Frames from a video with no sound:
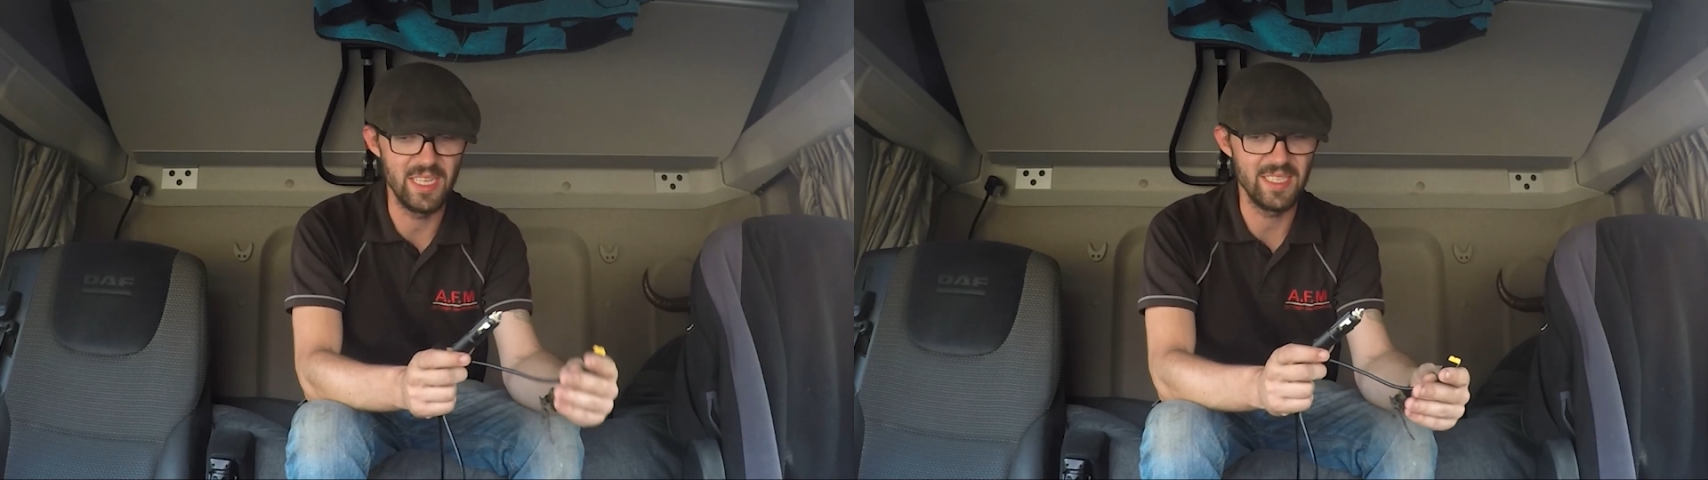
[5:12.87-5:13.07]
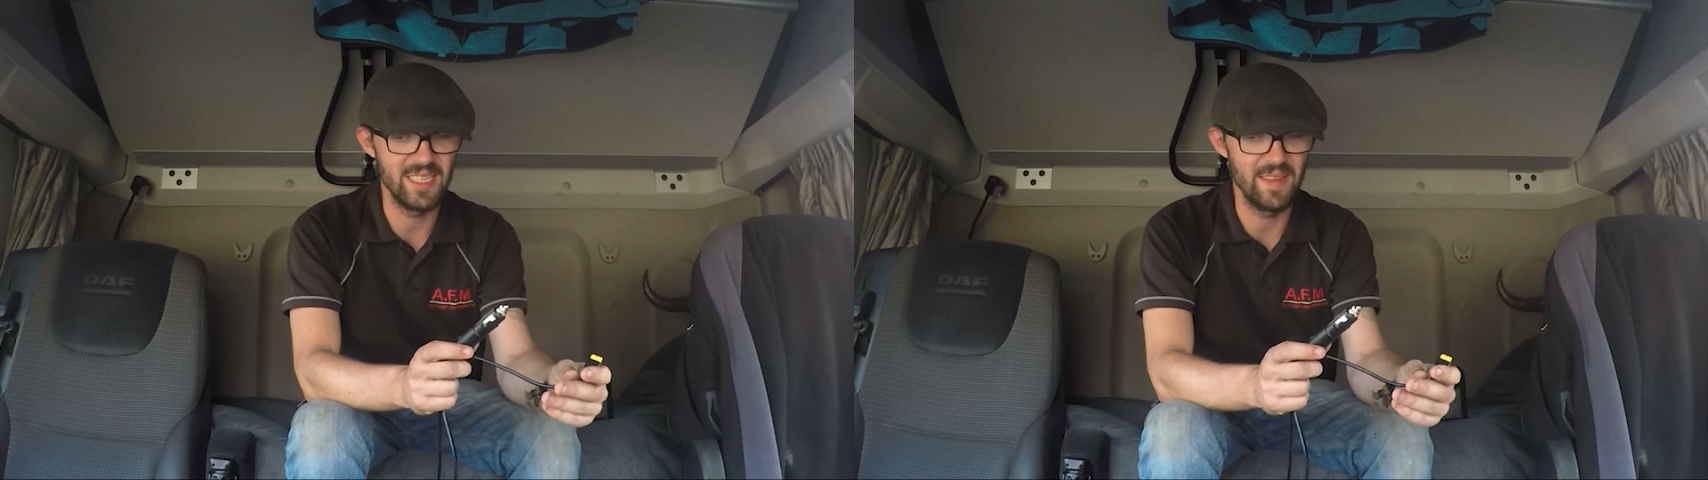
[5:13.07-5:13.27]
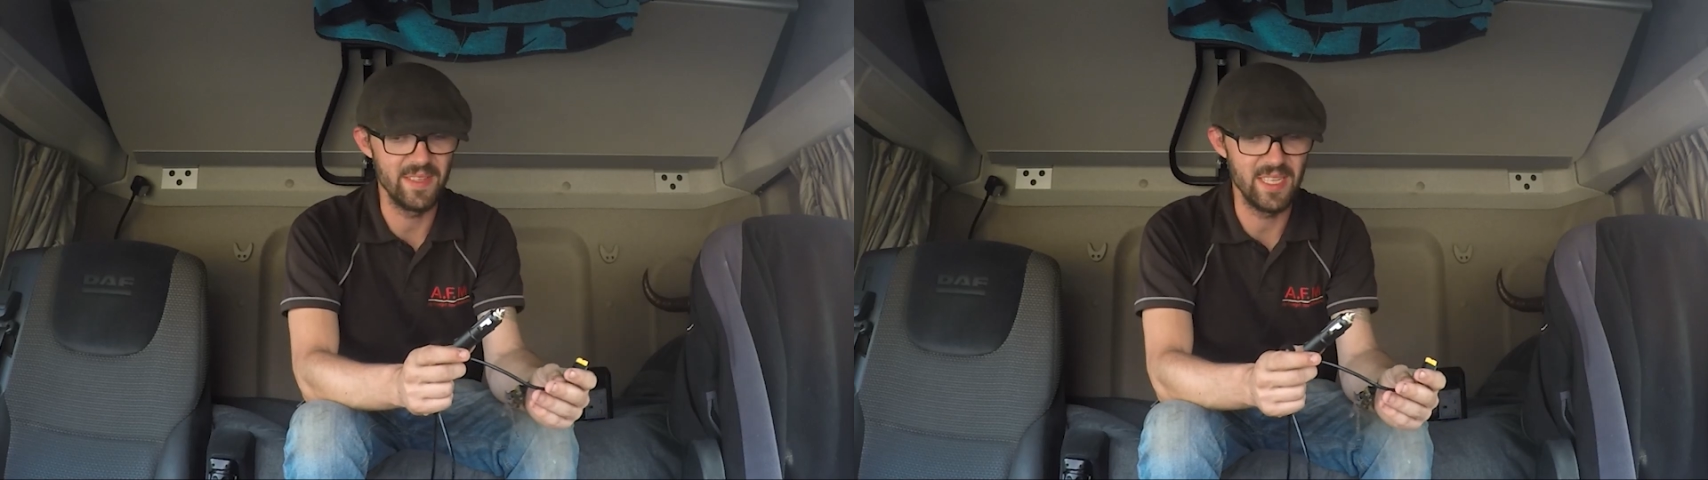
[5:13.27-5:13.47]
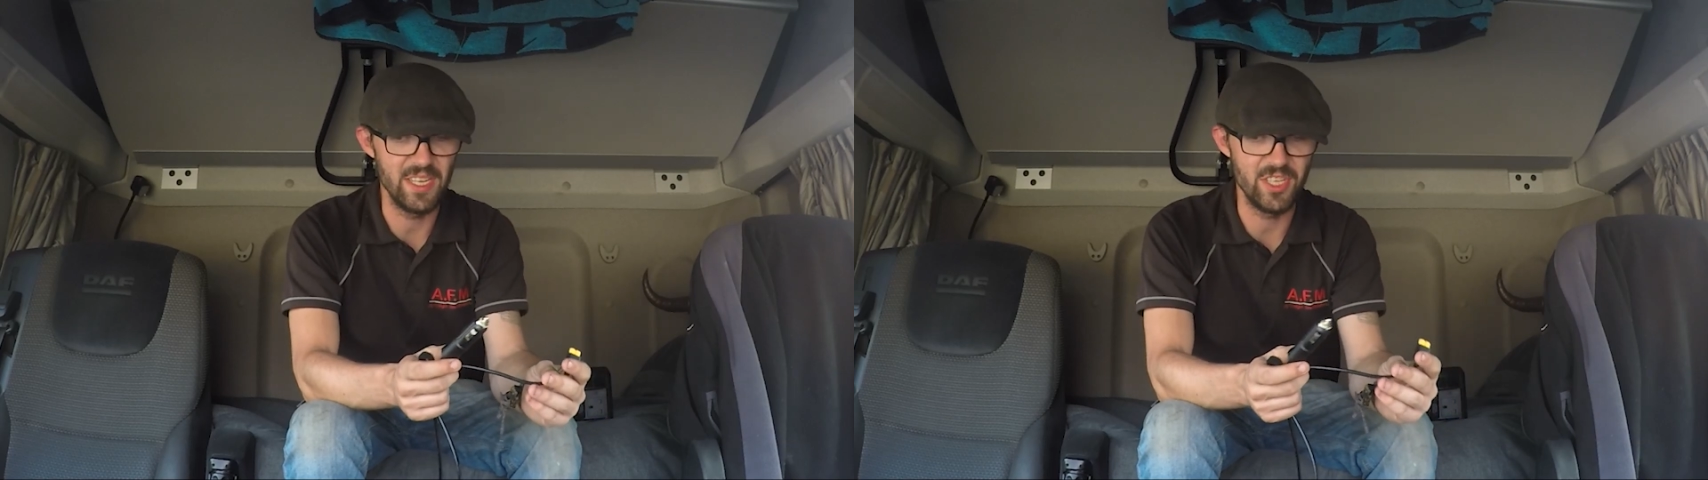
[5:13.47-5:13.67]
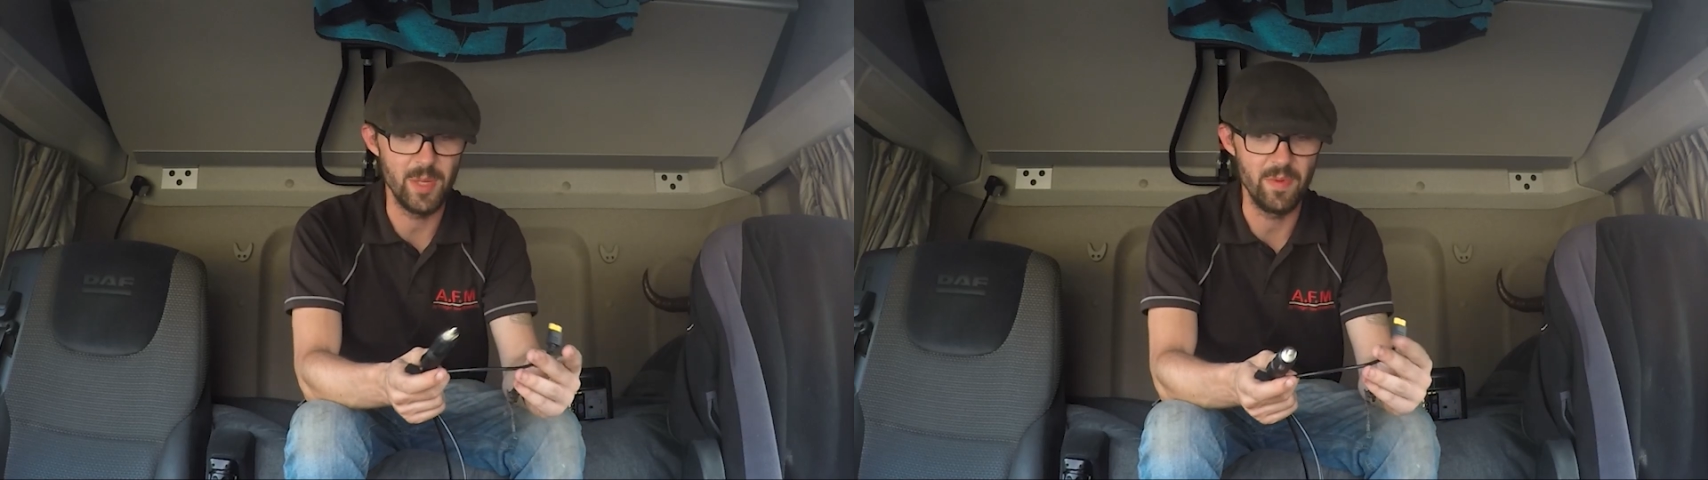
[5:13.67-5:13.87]
yet to see if there's
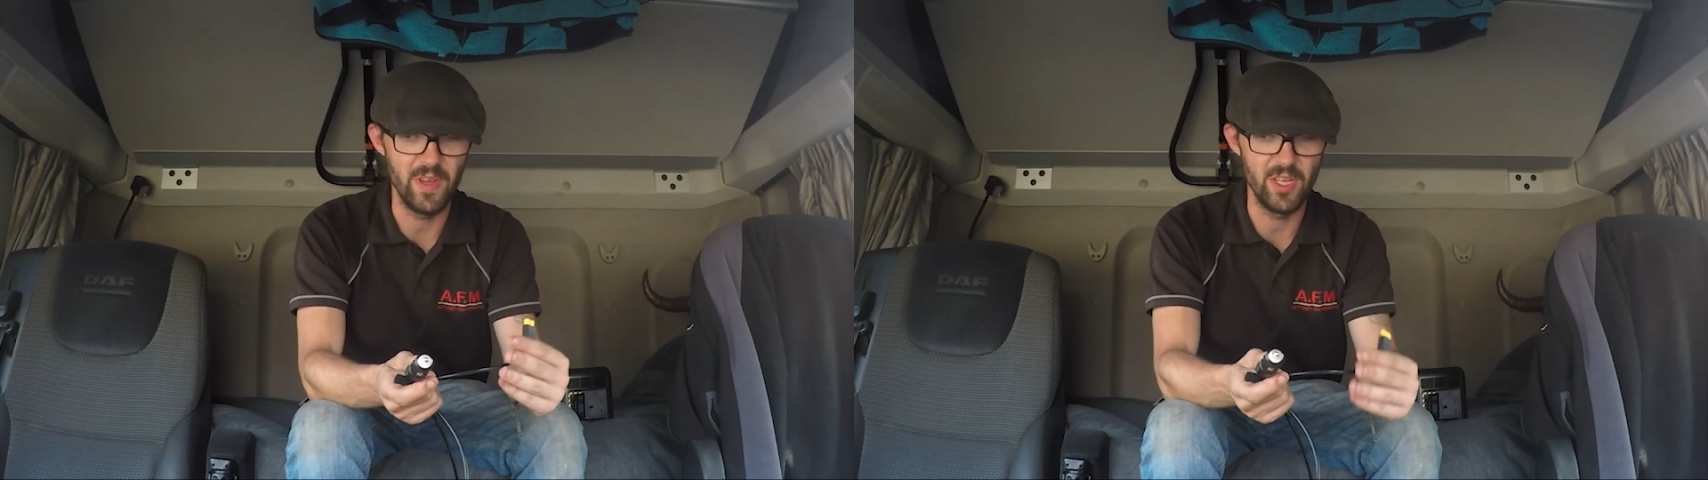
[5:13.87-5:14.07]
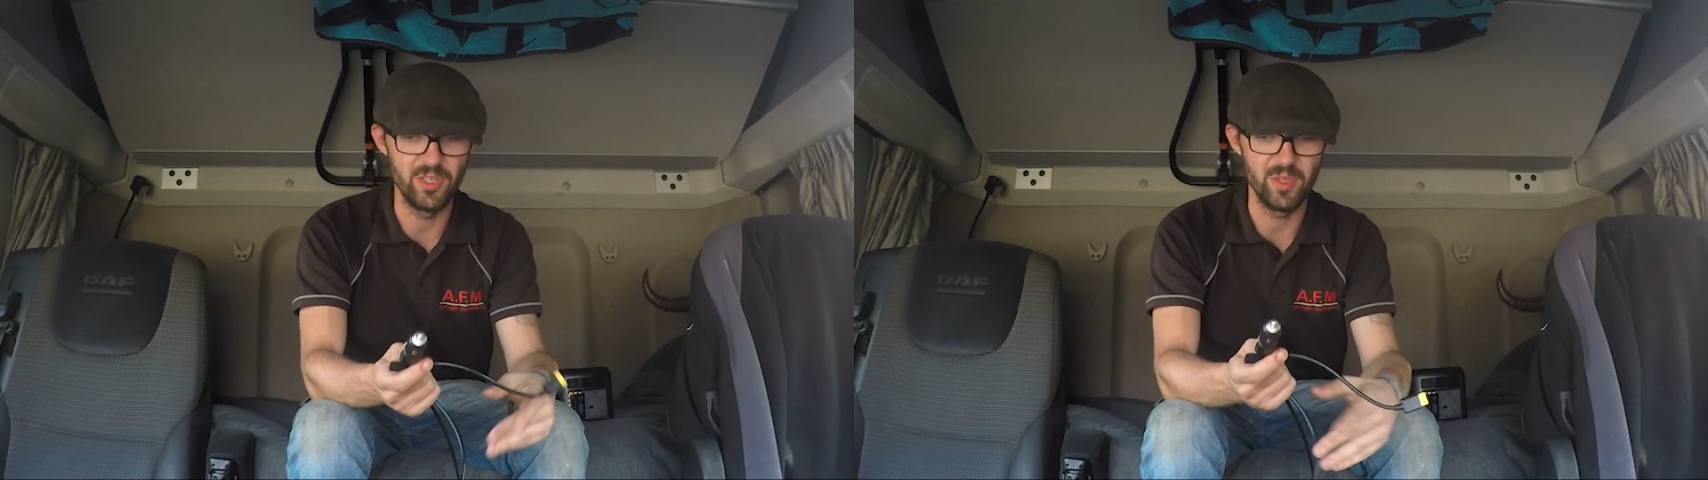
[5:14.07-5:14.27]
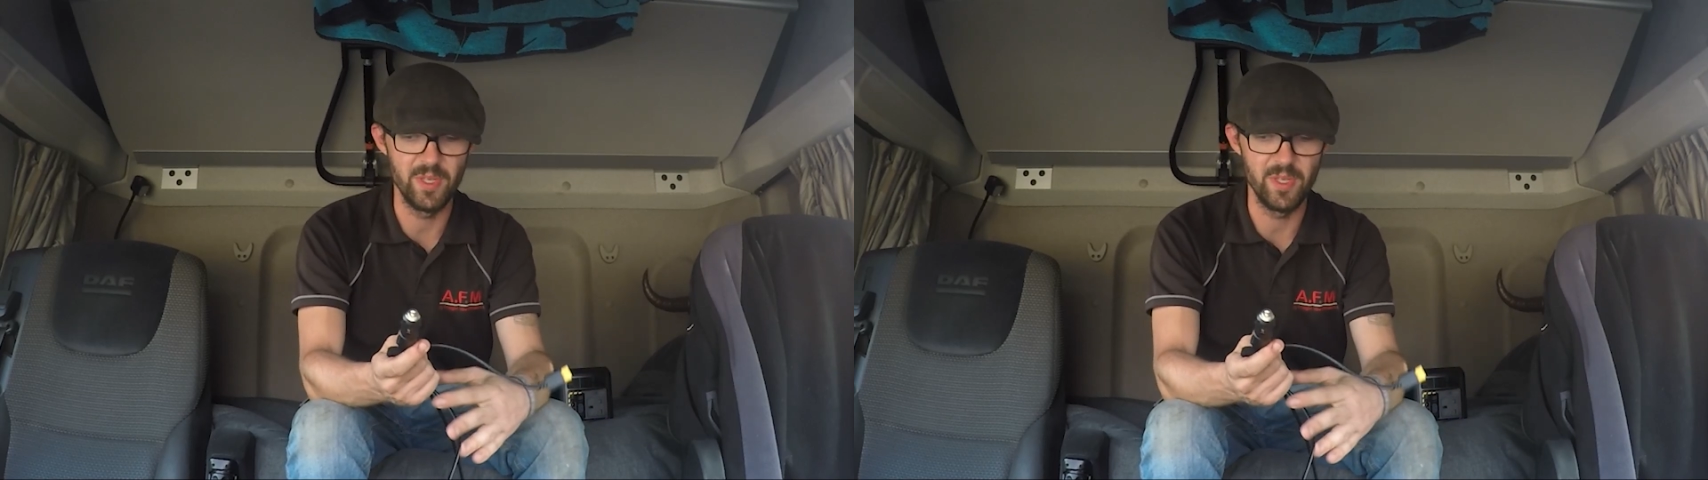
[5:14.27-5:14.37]
any cheaper versions,